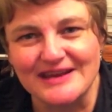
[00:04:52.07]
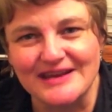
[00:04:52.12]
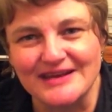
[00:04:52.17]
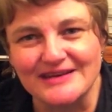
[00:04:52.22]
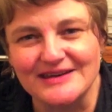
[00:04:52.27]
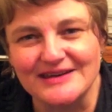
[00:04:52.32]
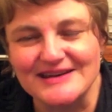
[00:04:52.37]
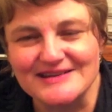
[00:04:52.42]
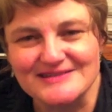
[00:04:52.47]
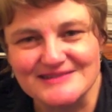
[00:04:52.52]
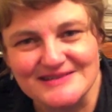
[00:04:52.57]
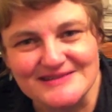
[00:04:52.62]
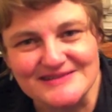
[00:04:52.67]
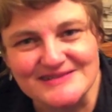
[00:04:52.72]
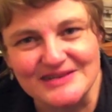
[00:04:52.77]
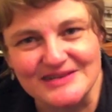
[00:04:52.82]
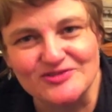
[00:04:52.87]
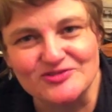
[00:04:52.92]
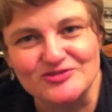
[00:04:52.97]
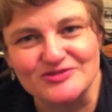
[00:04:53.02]
and 19th
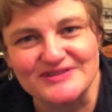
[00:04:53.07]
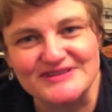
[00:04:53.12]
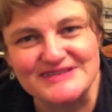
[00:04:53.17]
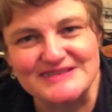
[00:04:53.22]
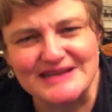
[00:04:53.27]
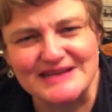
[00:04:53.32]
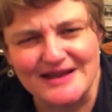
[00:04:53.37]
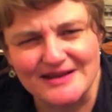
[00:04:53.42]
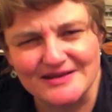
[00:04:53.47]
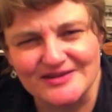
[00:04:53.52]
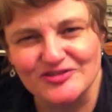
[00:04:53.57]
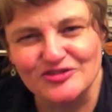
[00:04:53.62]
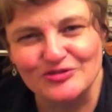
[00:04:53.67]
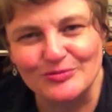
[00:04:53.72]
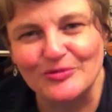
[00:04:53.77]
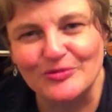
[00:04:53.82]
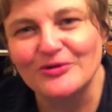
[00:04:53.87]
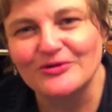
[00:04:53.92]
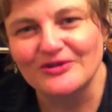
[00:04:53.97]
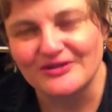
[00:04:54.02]
century Scottish
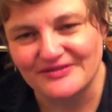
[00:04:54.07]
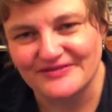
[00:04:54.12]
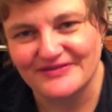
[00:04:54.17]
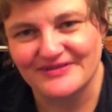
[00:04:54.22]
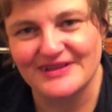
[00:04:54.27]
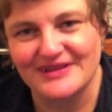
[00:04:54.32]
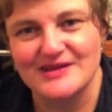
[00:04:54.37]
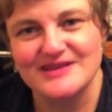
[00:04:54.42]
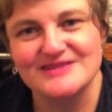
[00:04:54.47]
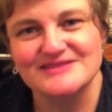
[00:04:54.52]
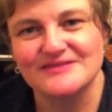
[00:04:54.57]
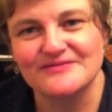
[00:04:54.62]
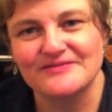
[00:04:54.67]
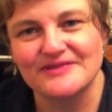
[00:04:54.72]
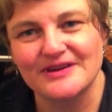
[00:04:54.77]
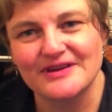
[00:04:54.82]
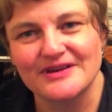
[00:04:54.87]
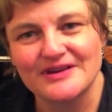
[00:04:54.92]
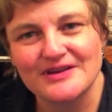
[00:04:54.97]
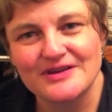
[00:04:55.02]
moral
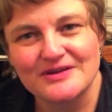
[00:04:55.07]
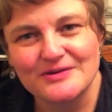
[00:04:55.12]
philosophy,